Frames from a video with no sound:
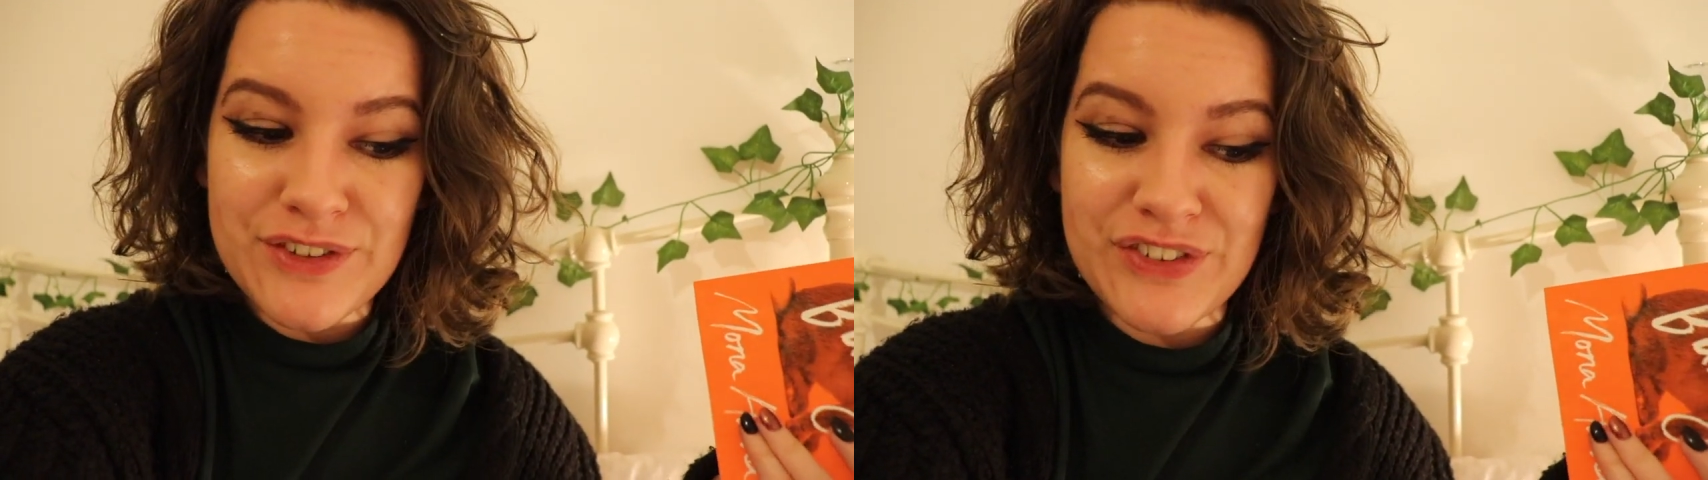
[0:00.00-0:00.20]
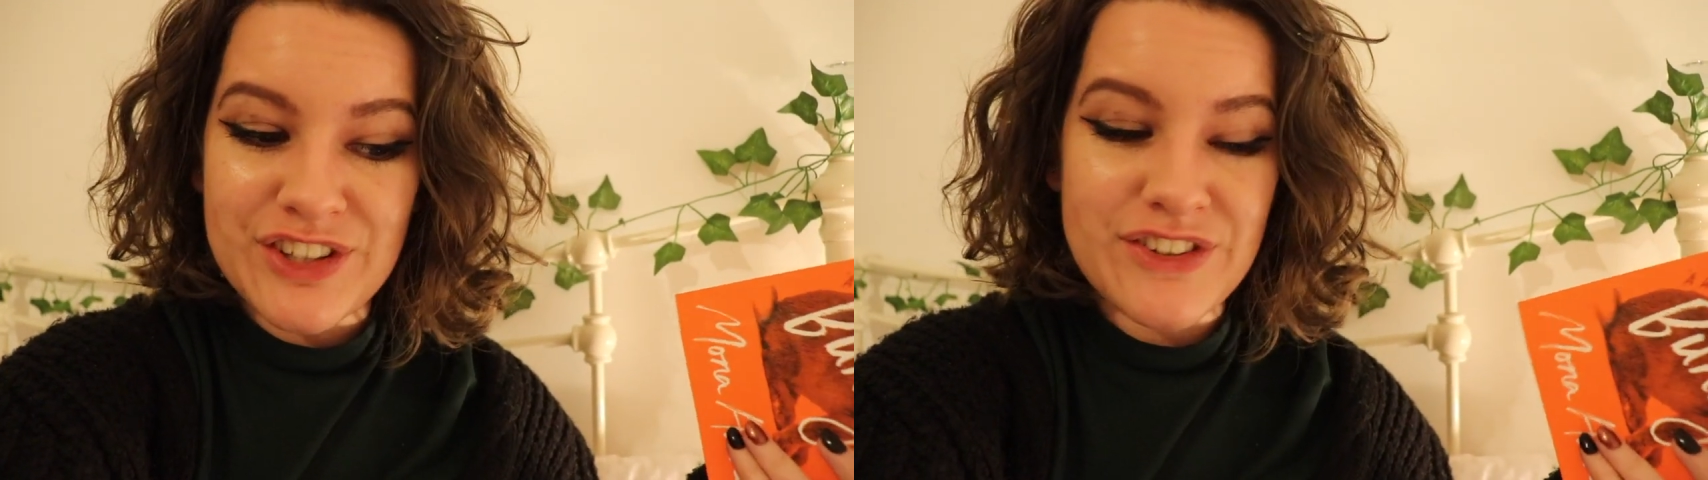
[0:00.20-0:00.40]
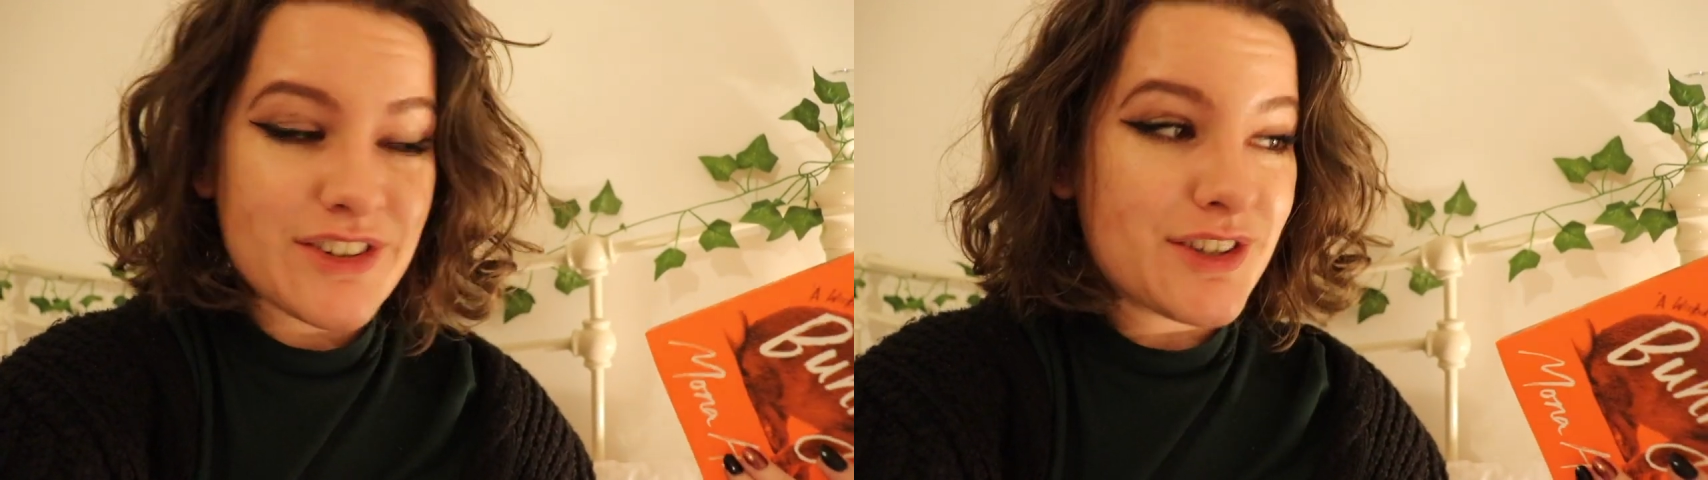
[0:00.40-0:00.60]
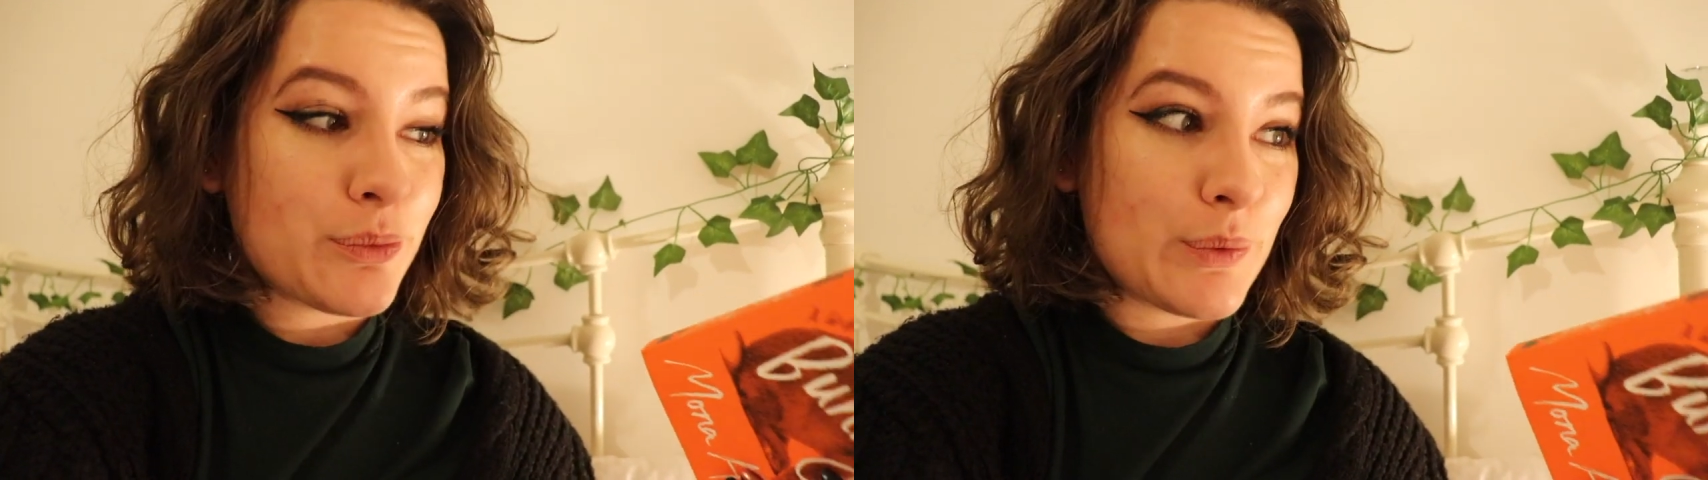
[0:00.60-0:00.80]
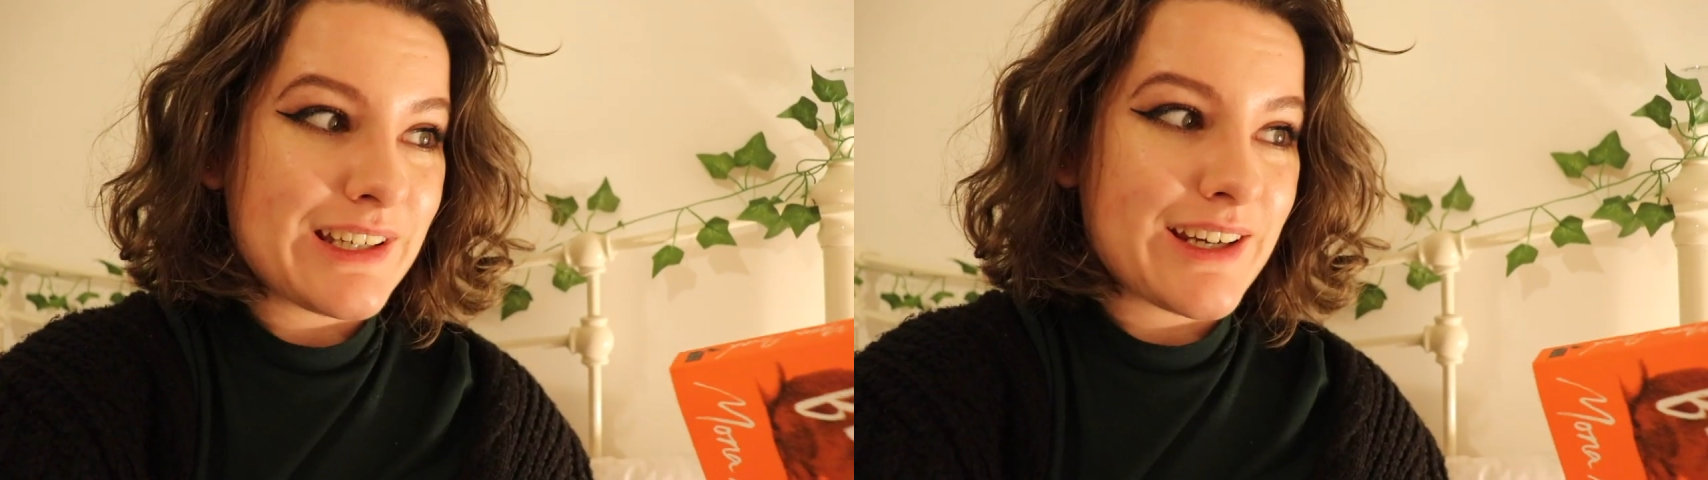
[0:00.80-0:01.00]
finish
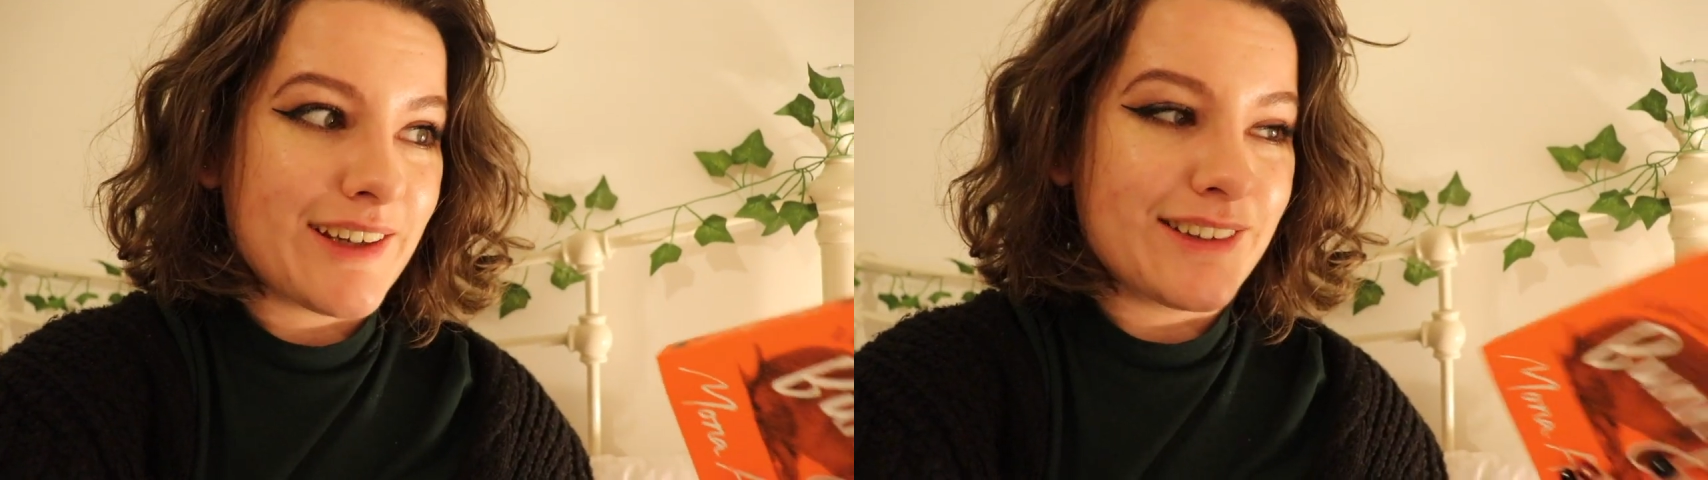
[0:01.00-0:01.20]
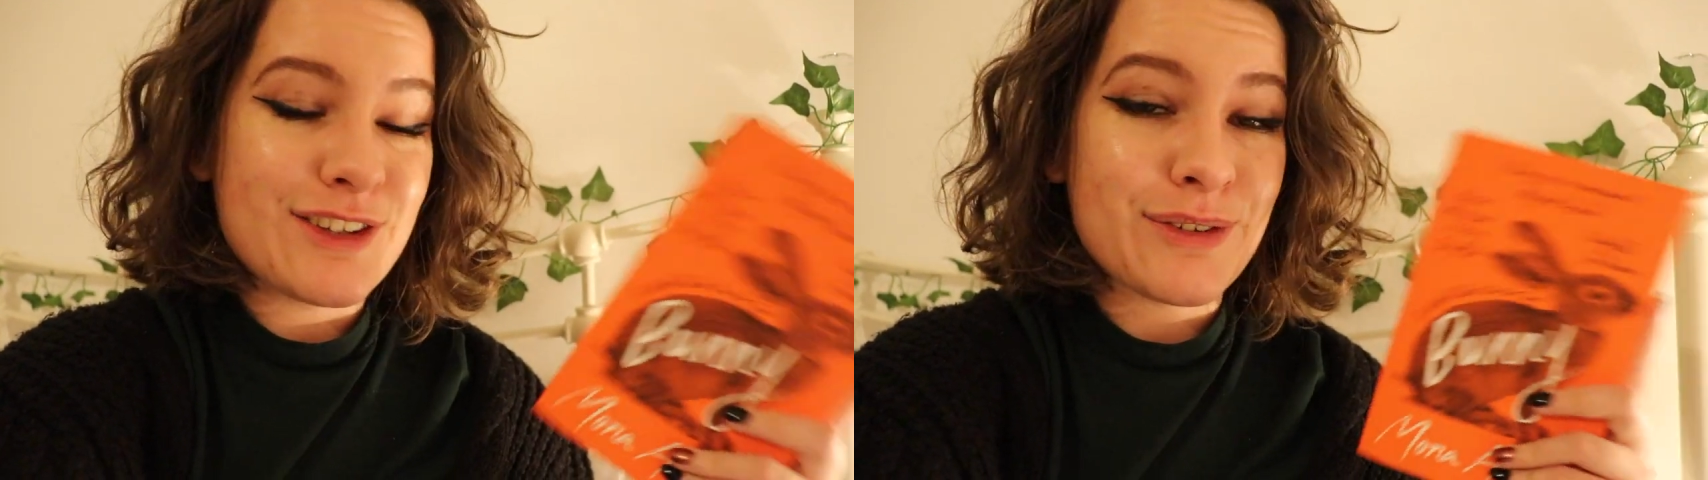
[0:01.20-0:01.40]
this weekend,